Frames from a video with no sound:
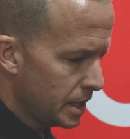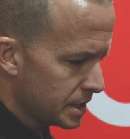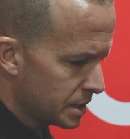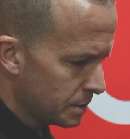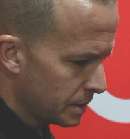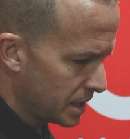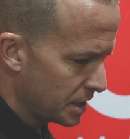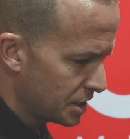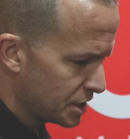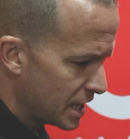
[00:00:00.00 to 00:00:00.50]

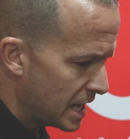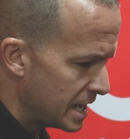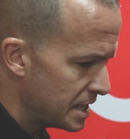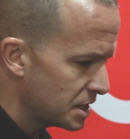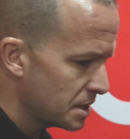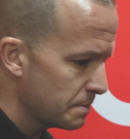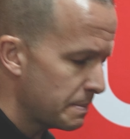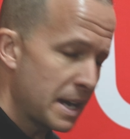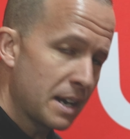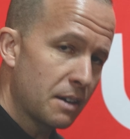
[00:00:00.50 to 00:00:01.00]
so you can
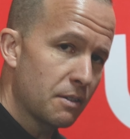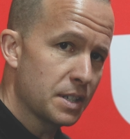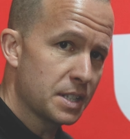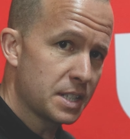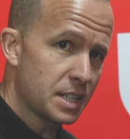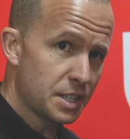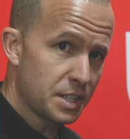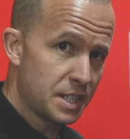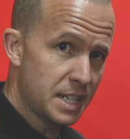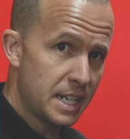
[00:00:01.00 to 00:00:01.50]
change the
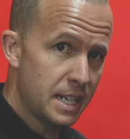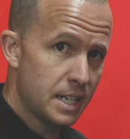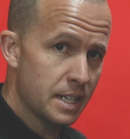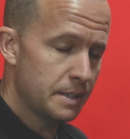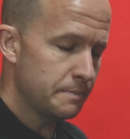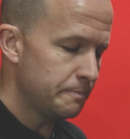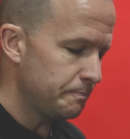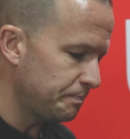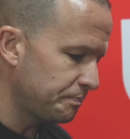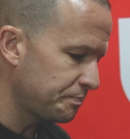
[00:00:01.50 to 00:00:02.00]
backrest as
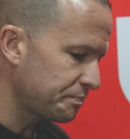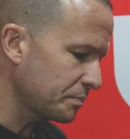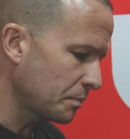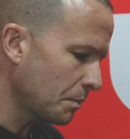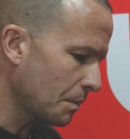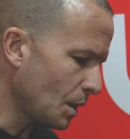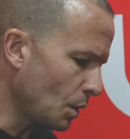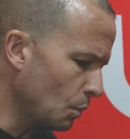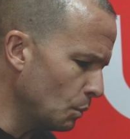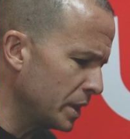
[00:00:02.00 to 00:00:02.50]
needed.
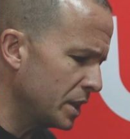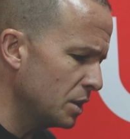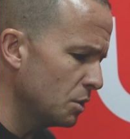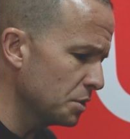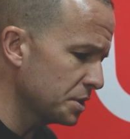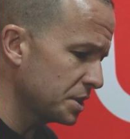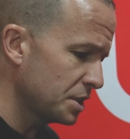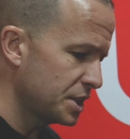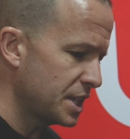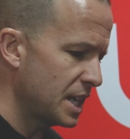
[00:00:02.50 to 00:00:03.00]
We can
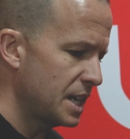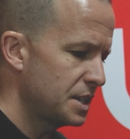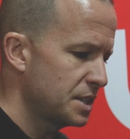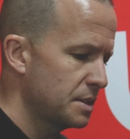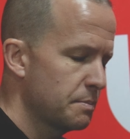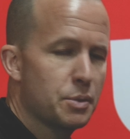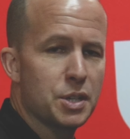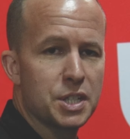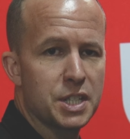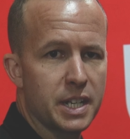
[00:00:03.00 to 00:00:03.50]
also change
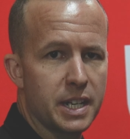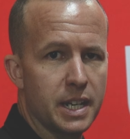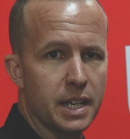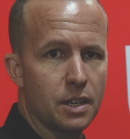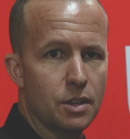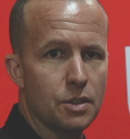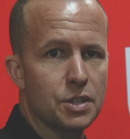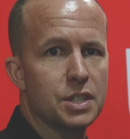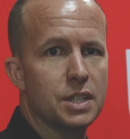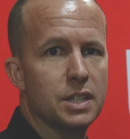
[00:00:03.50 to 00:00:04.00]
the pressure care
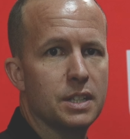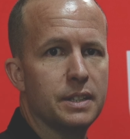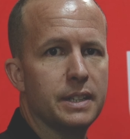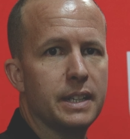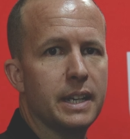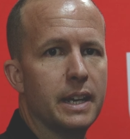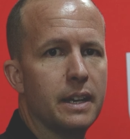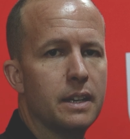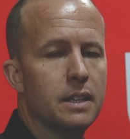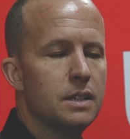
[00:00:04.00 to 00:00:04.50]
cushion in
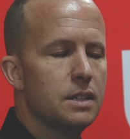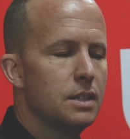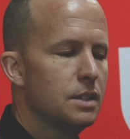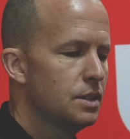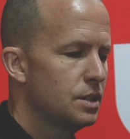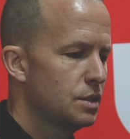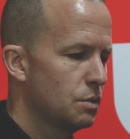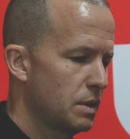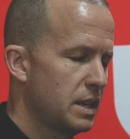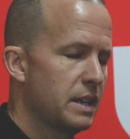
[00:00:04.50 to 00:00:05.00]
there
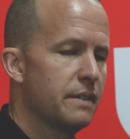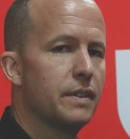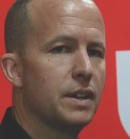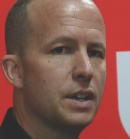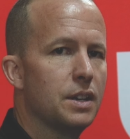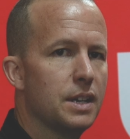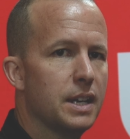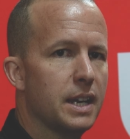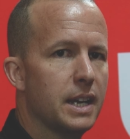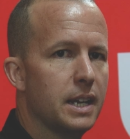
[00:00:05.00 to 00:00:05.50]
to whatever
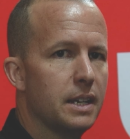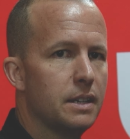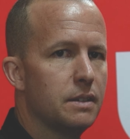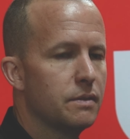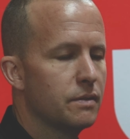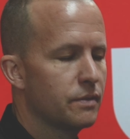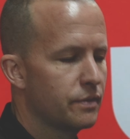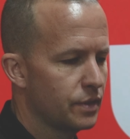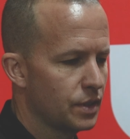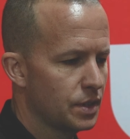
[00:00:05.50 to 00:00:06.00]
you need
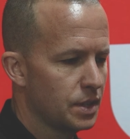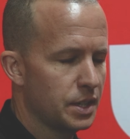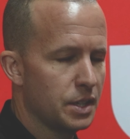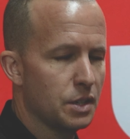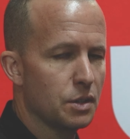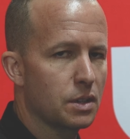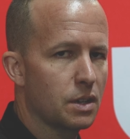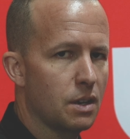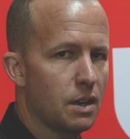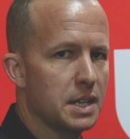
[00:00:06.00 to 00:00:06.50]
for
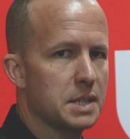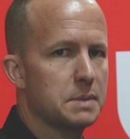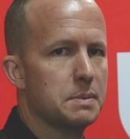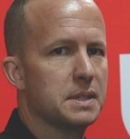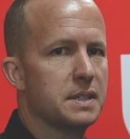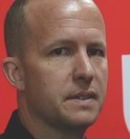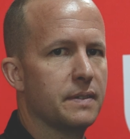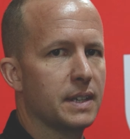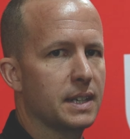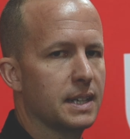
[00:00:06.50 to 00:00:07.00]
your client
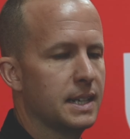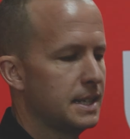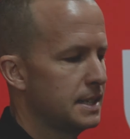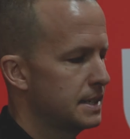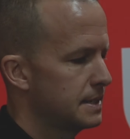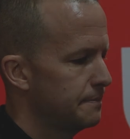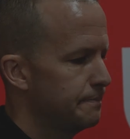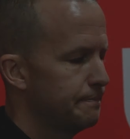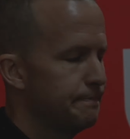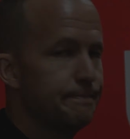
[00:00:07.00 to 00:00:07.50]
specific needs.